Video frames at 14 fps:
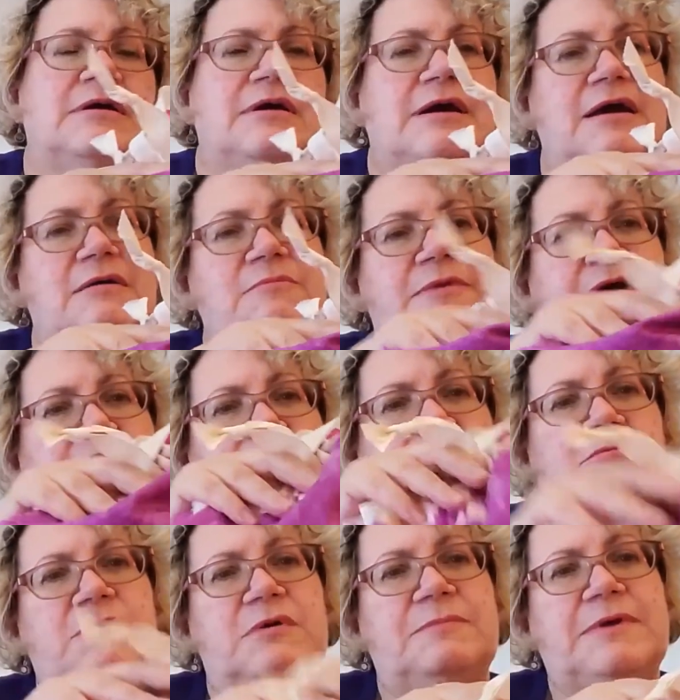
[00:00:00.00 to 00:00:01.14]
handbag or
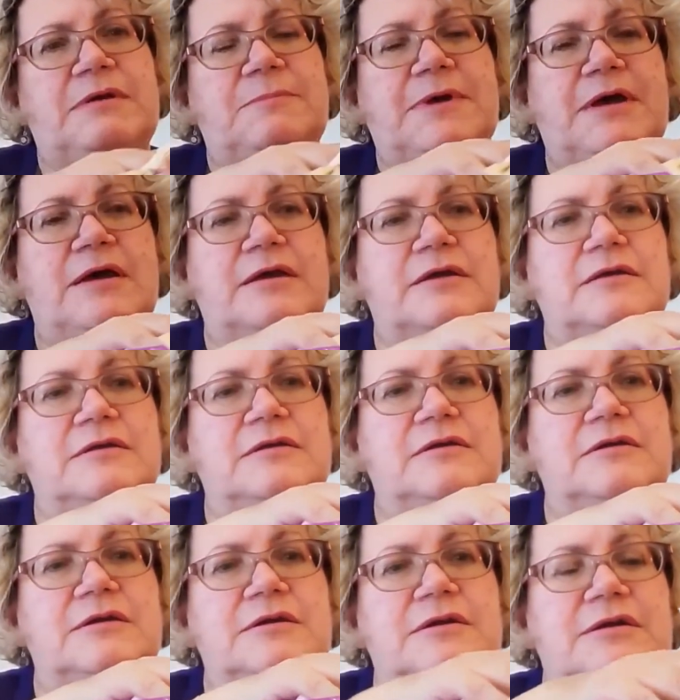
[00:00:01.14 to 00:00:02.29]
my backpack
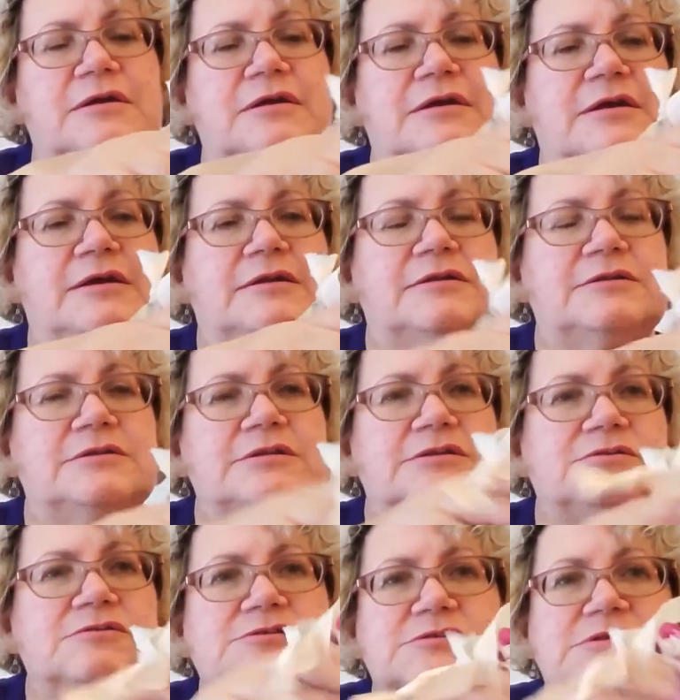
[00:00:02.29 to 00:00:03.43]
and it
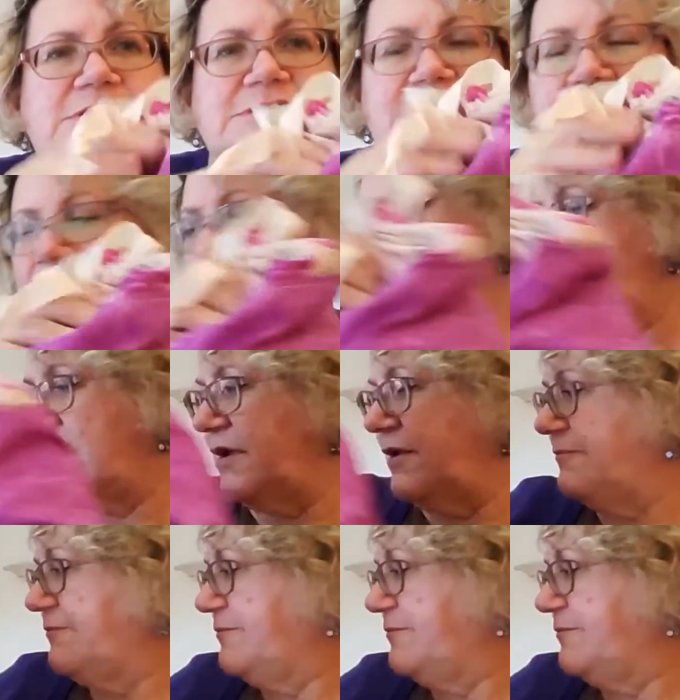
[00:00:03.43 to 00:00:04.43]
doesn't get in the way.